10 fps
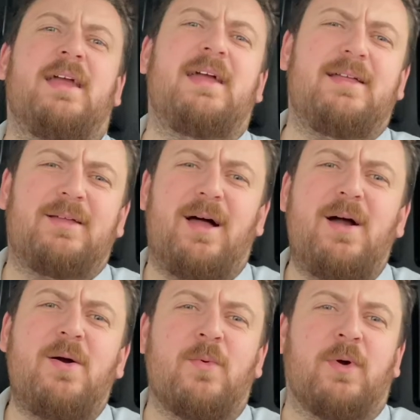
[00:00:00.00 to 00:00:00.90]

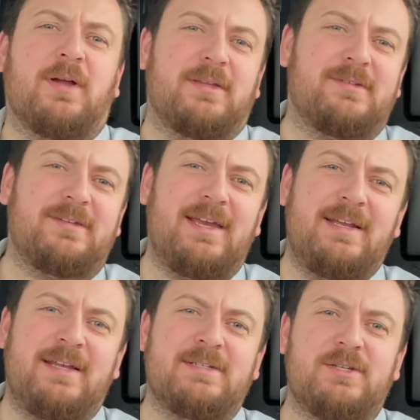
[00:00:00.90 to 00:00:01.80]
Hello,
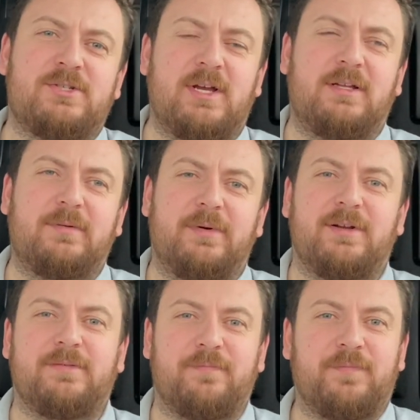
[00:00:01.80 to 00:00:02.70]
ladies and
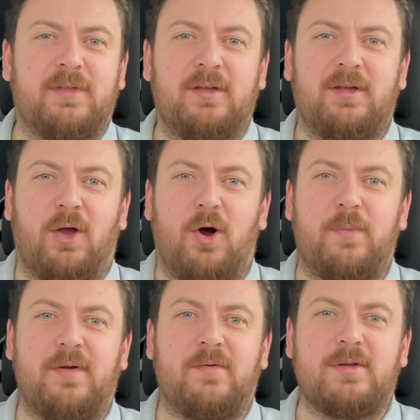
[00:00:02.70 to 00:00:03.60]
gentlemen. I
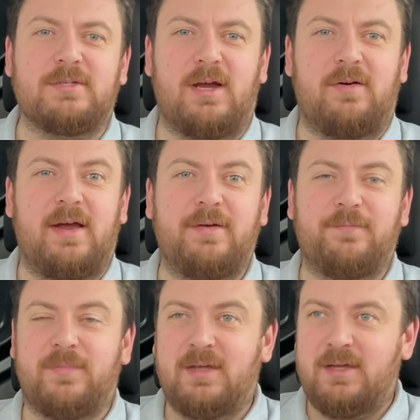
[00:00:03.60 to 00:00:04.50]
hope everyone's alright.
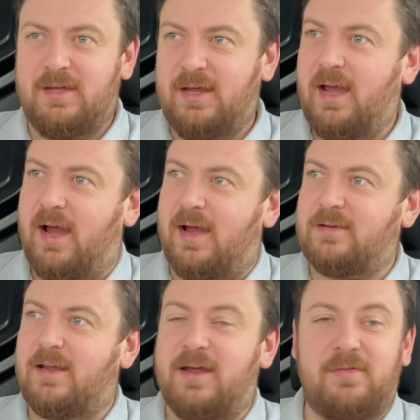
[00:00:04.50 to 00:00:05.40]

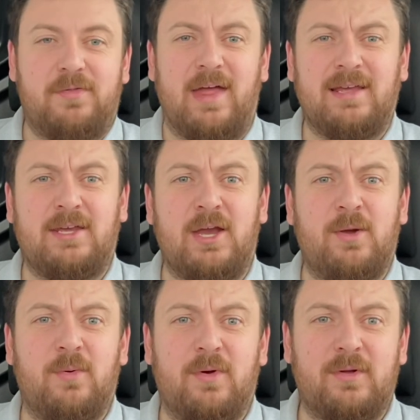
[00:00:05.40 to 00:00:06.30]
And thank
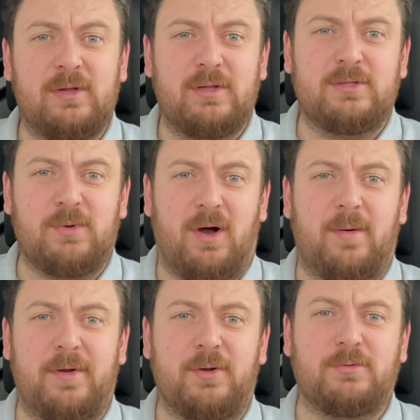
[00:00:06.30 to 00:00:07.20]
you to all
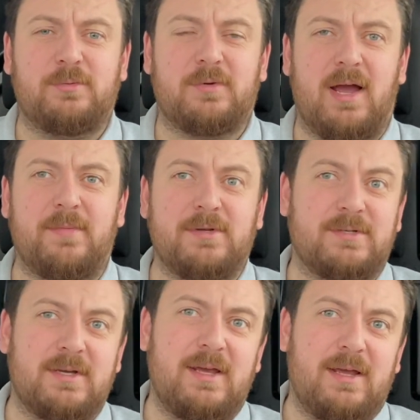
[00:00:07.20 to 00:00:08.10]
my new subscribers.
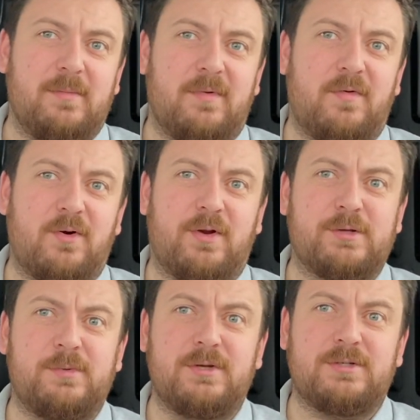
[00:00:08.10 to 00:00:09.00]
Before
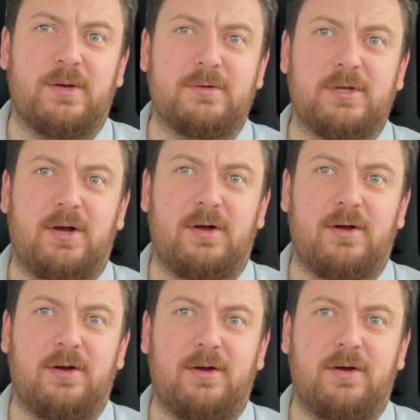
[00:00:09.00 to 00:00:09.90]
Christmas, I was
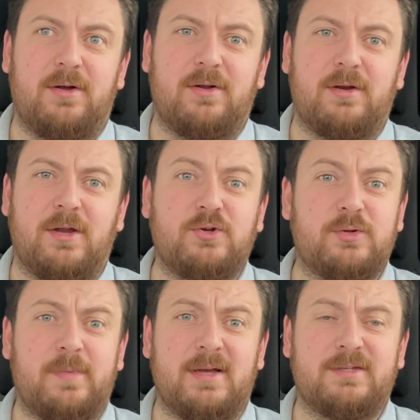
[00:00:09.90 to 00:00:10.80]
on
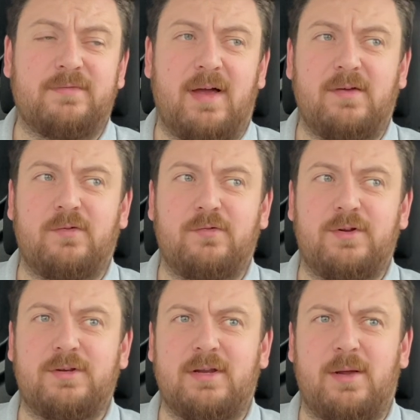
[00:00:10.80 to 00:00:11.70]
just past
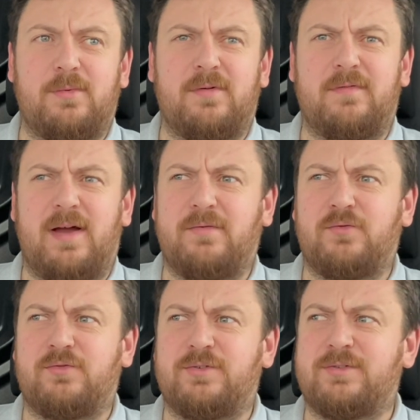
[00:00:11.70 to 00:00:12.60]
500 and I'm on
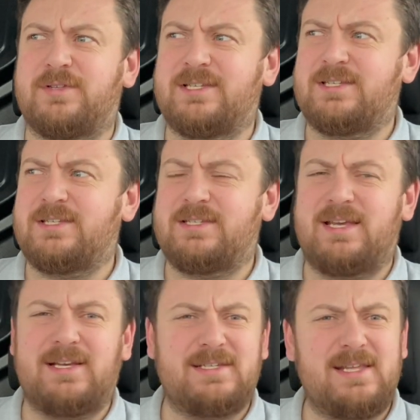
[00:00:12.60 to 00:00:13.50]

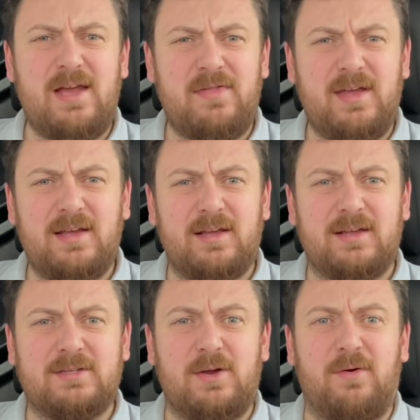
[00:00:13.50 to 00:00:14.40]
560, I think.
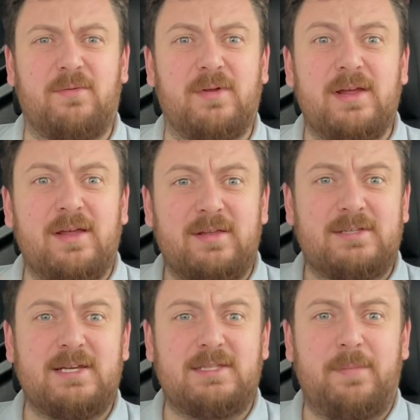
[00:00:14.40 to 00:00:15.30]
So
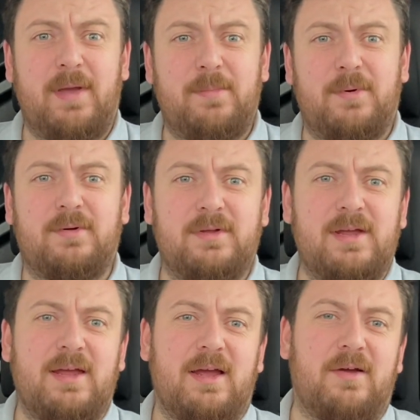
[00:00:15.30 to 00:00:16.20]
60 people
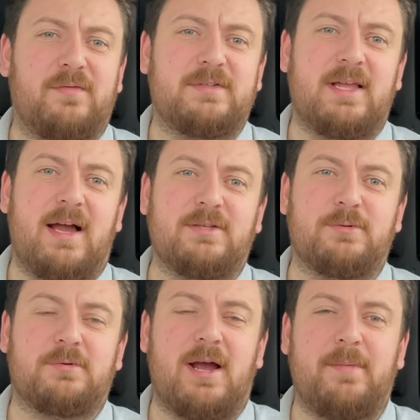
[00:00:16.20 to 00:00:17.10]
have started
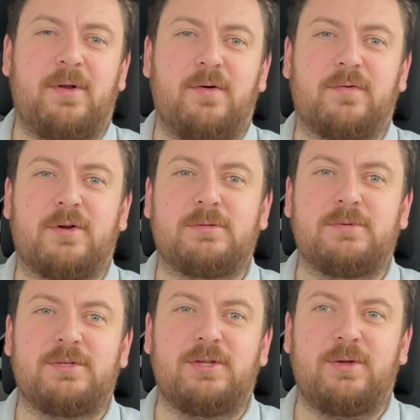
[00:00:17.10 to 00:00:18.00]
subscribing over
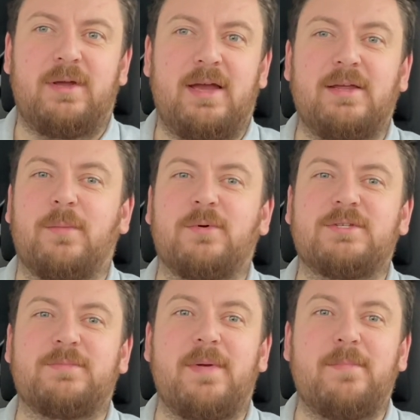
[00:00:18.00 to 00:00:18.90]
Christmas and New Year. You
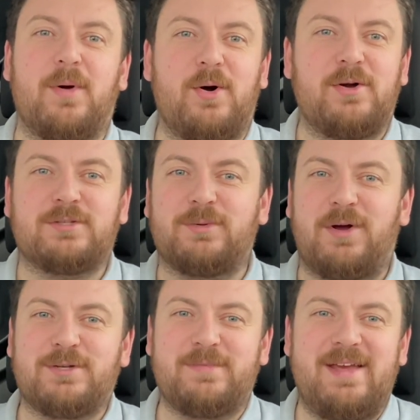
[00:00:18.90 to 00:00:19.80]
must have been bored to
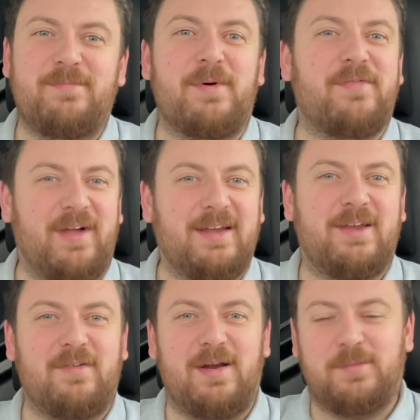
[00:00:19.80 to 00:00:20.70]
watch me, but thank
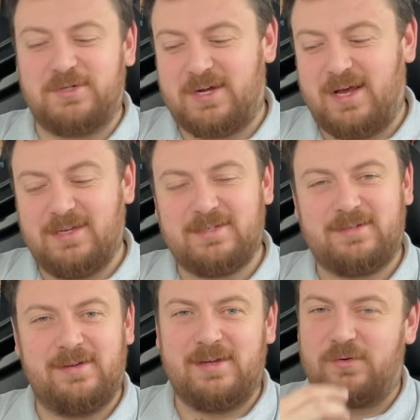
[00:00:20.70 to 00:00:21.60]
you very much, guys.
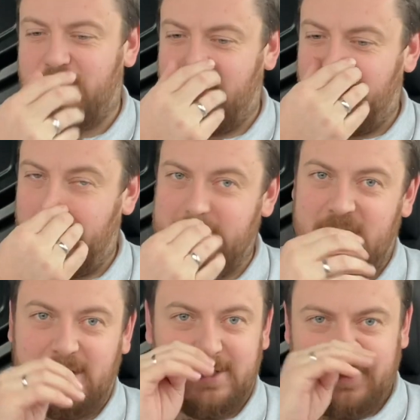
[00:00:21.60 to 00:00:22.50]
It's really
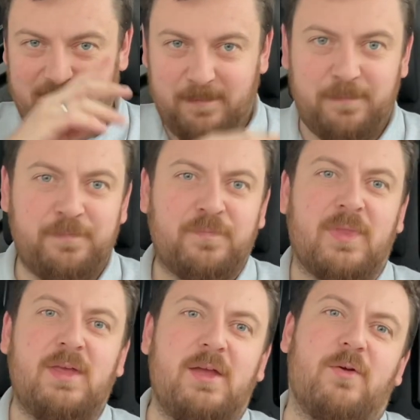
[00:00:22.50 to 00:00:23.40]
appreciated.
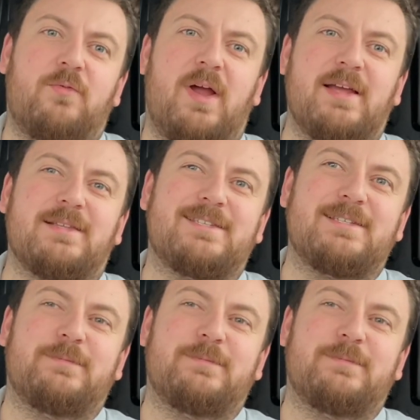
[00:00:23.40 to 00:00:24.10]
Right.